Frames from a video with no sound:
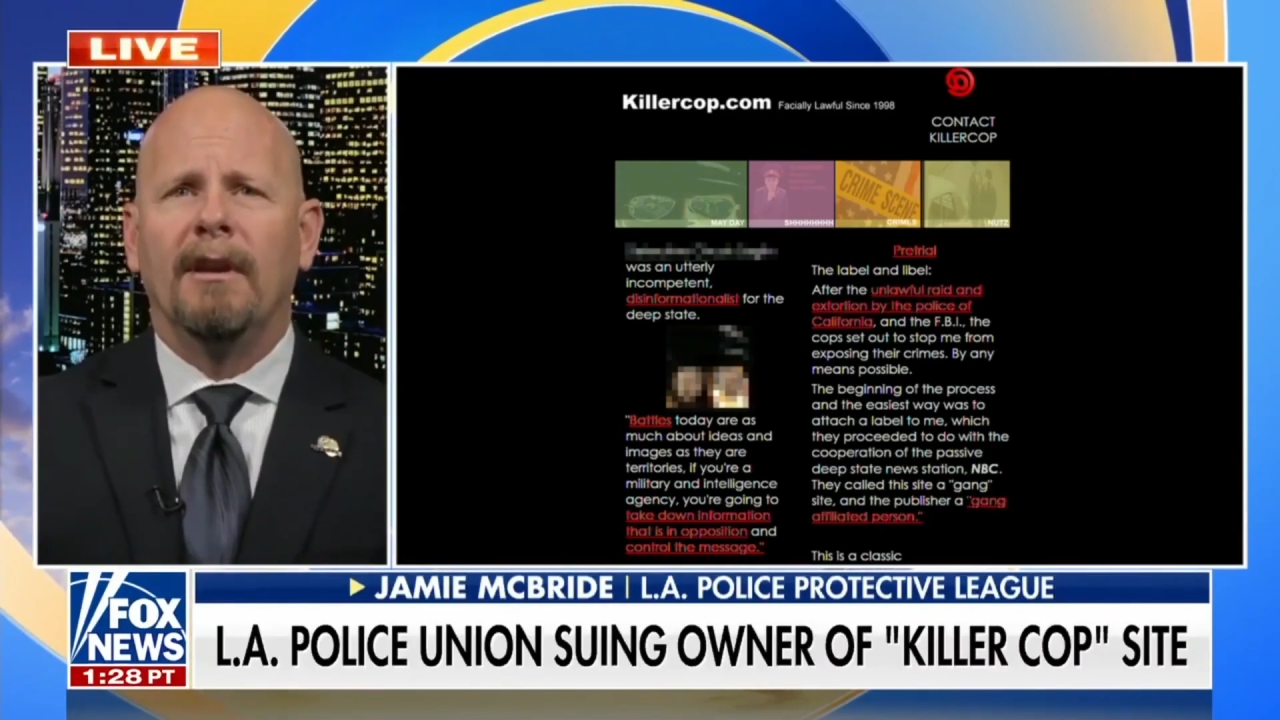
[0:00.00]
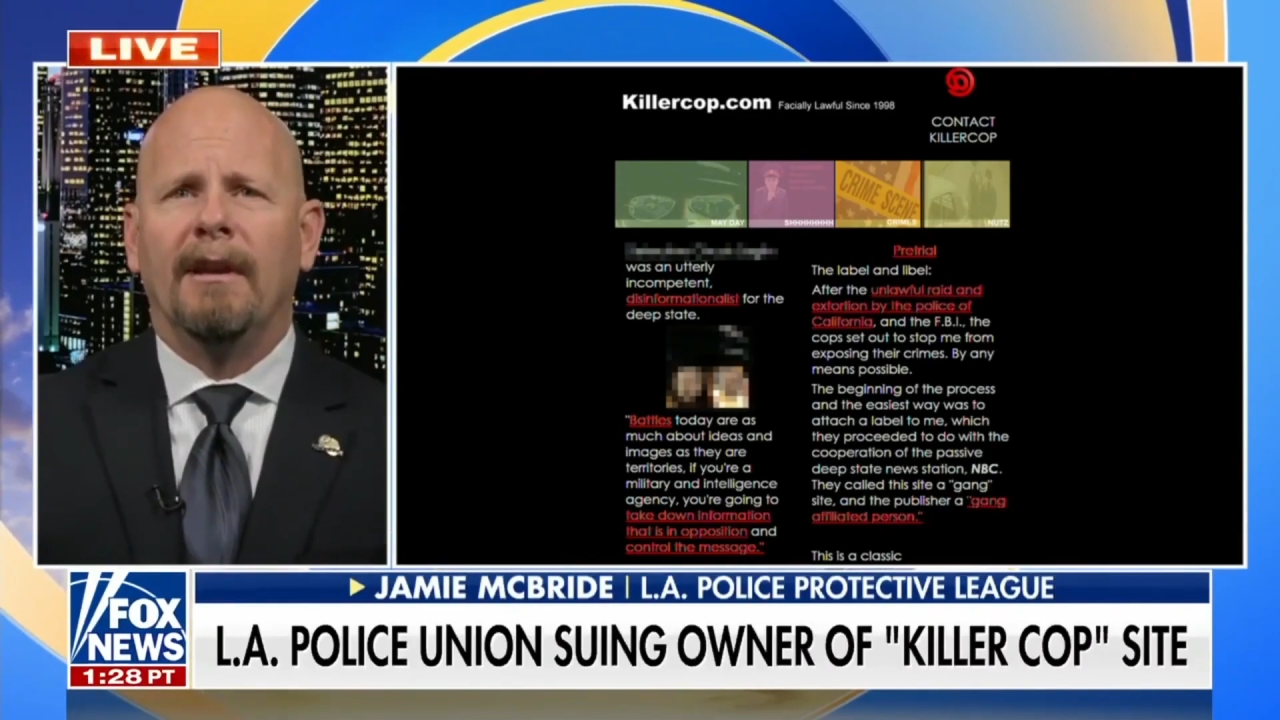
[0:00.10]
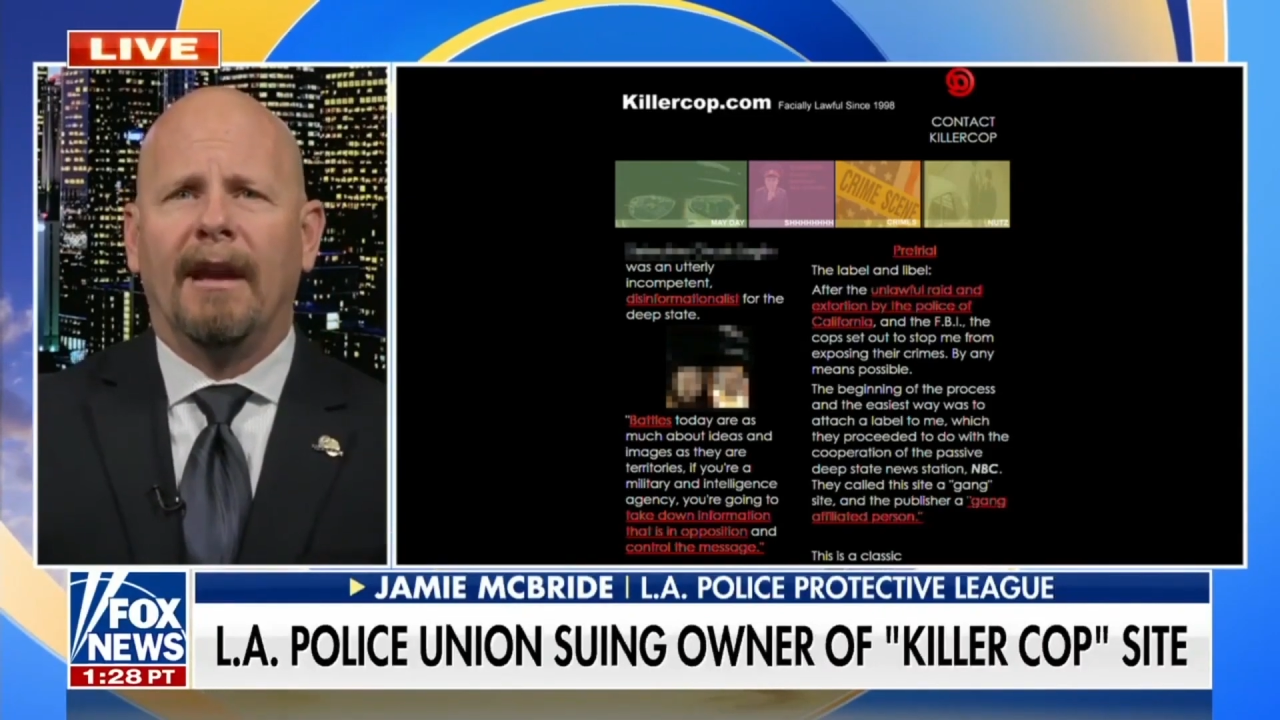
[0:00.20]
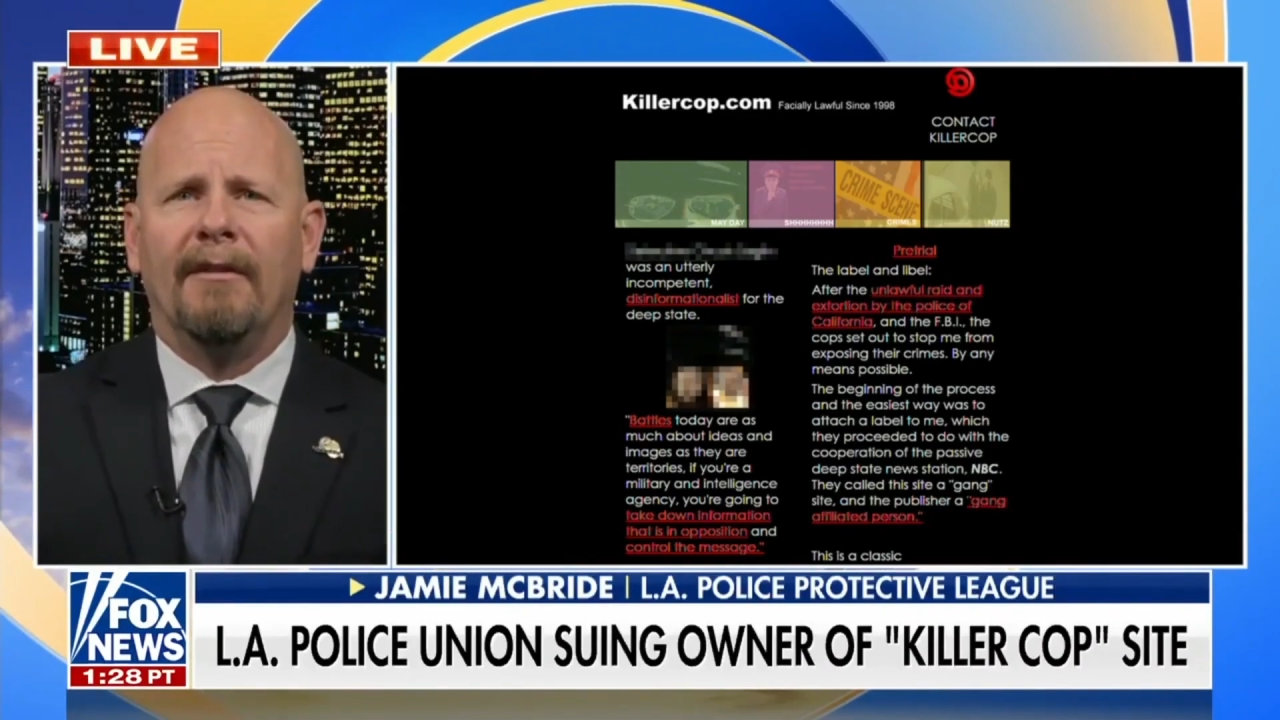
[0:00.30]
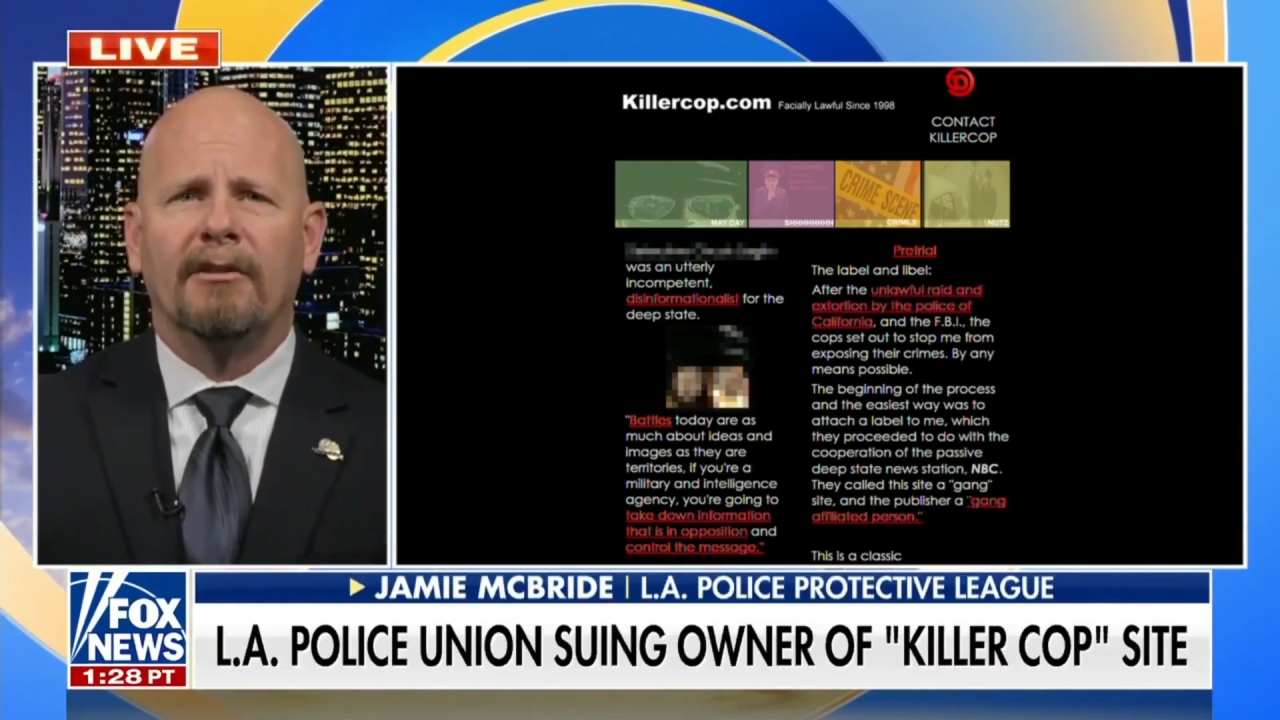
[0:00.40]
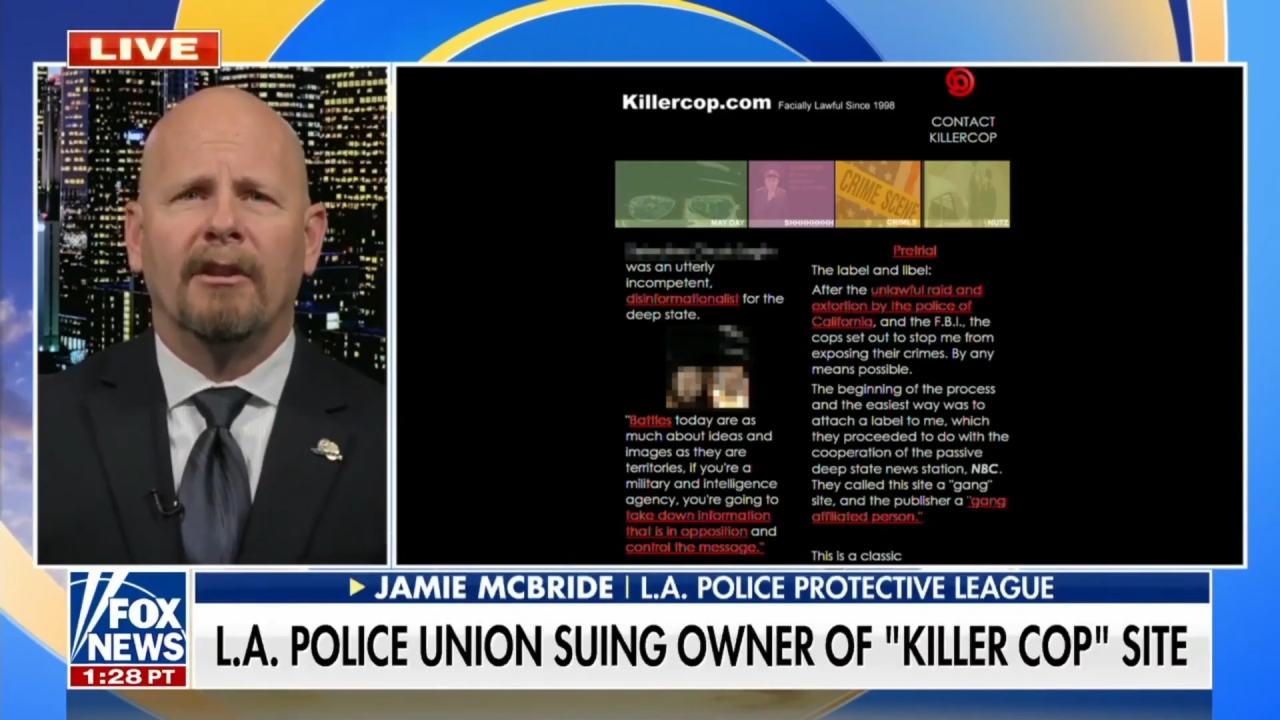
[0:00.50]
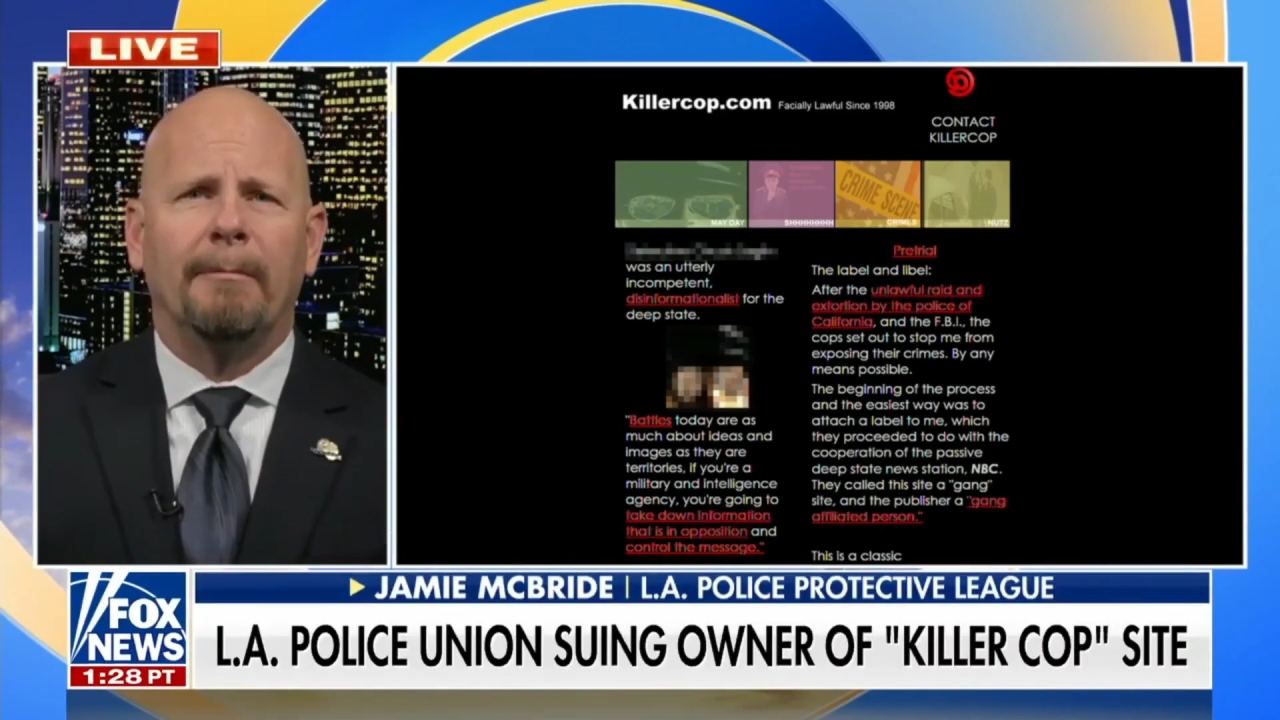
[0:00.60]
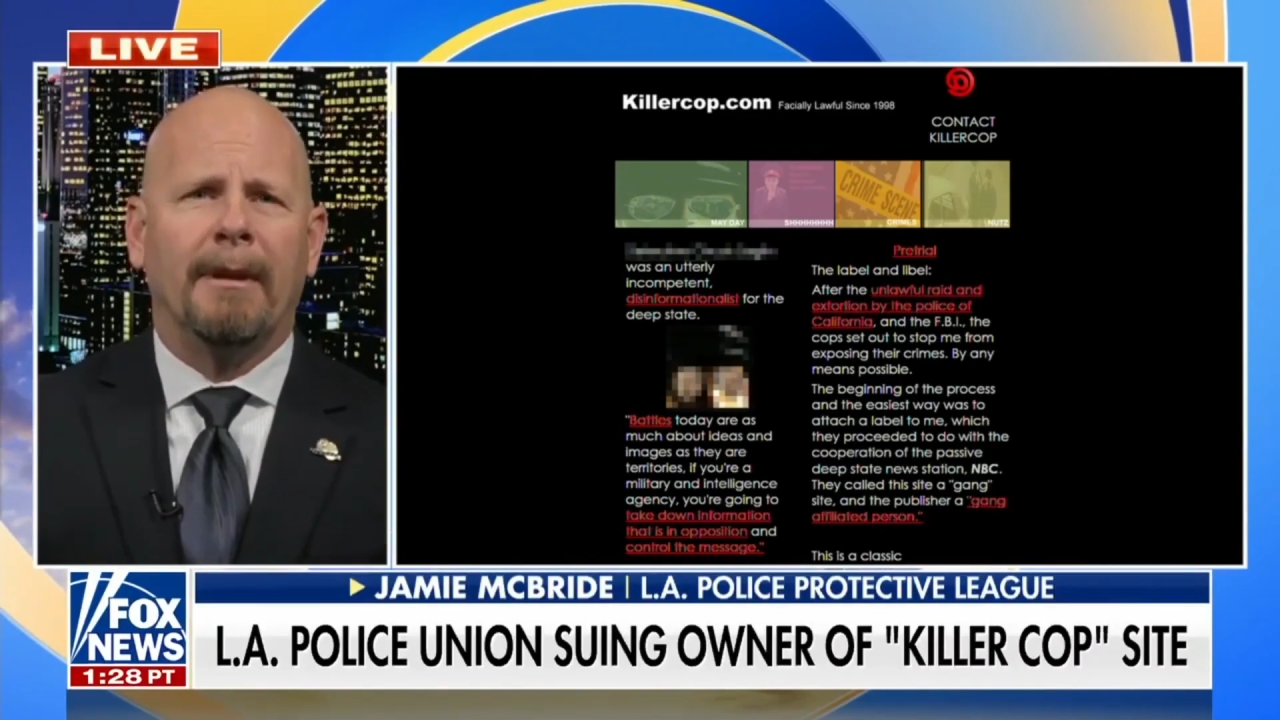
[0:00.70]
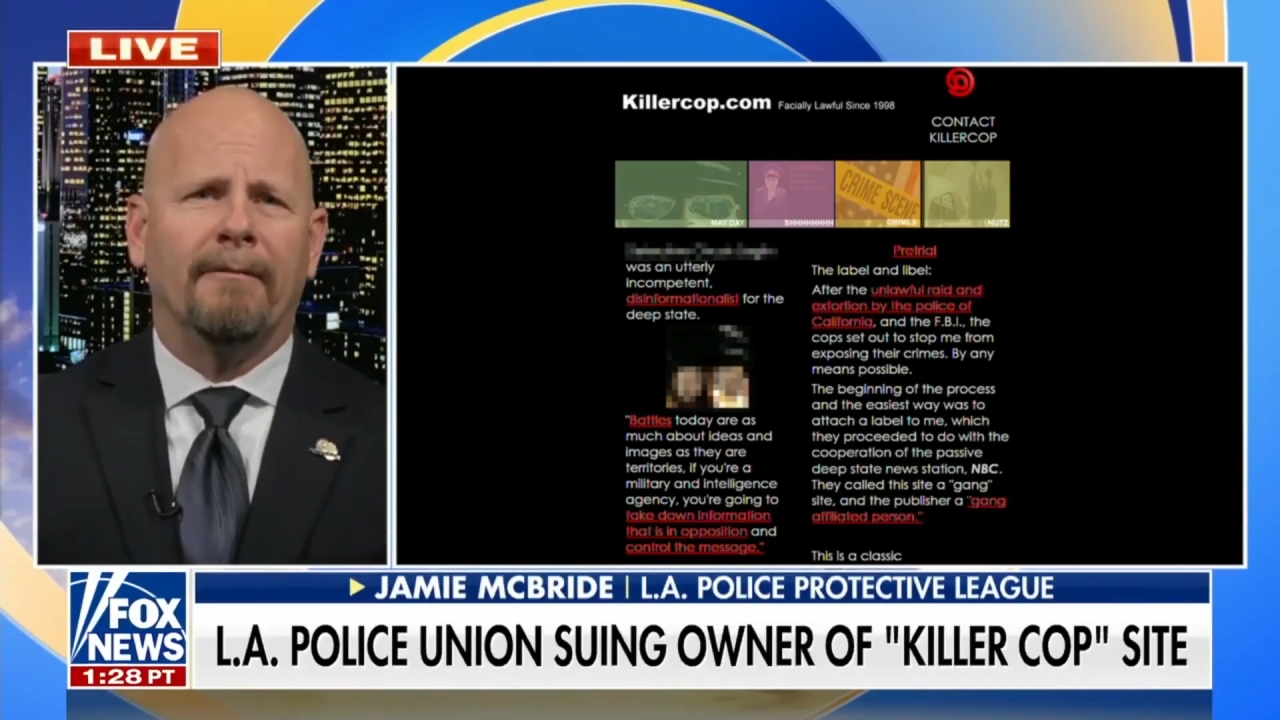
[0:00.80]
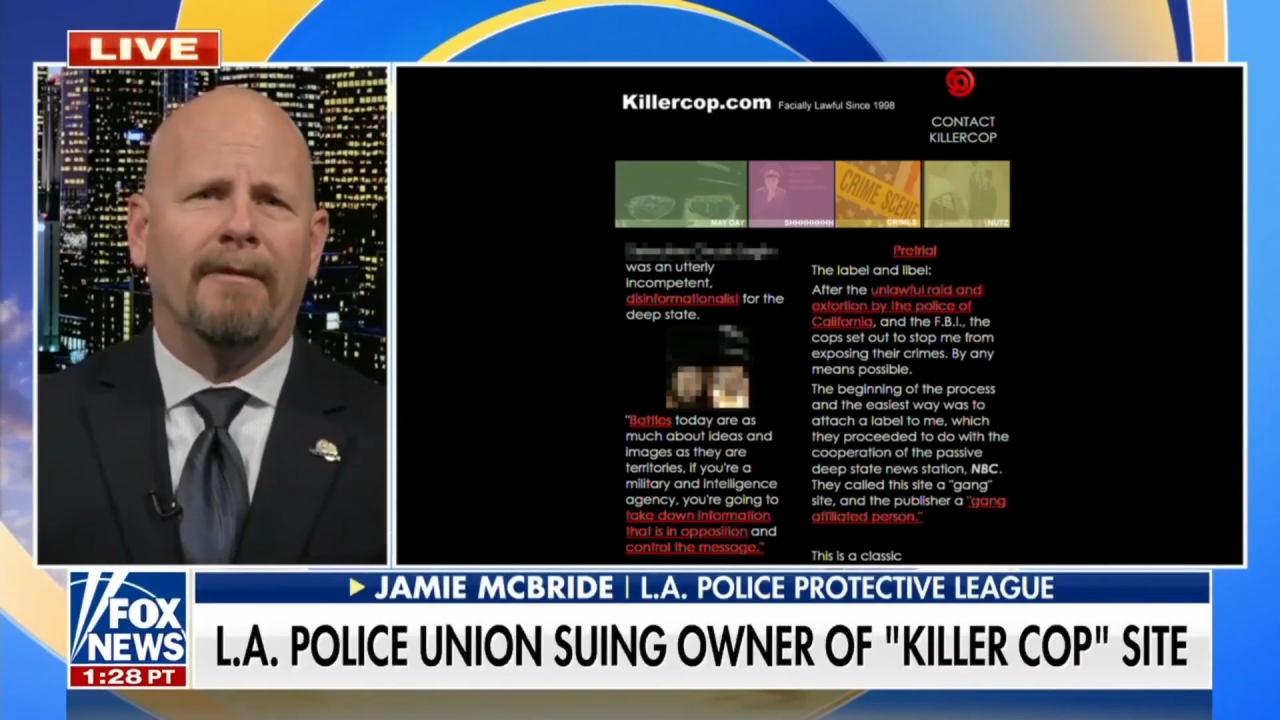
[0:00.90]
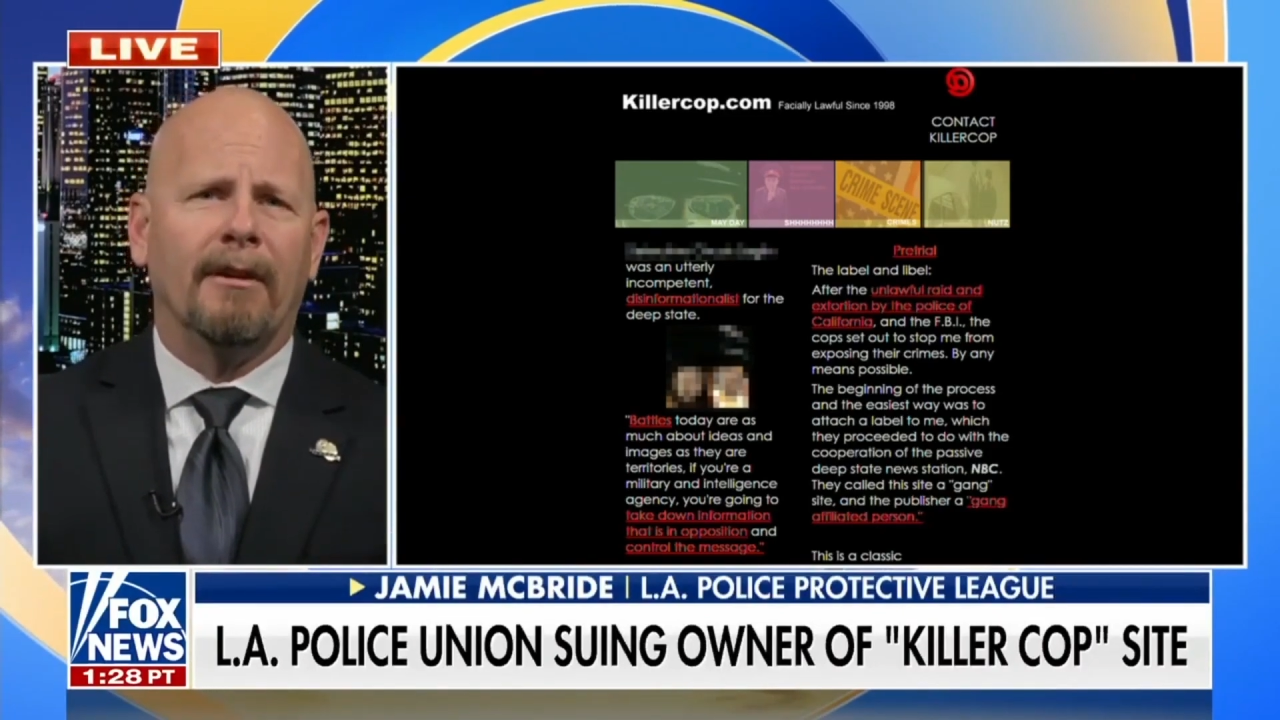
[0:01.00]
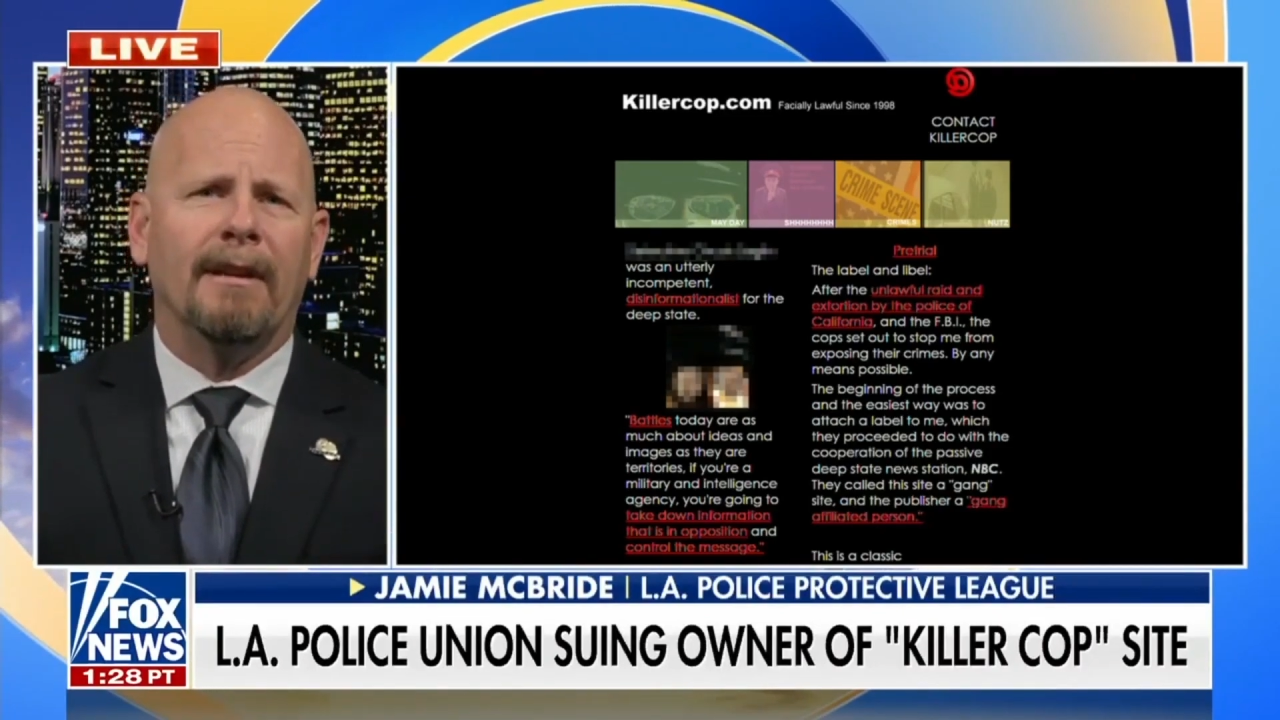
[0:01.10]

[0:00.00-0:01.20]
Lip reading: and this could have been very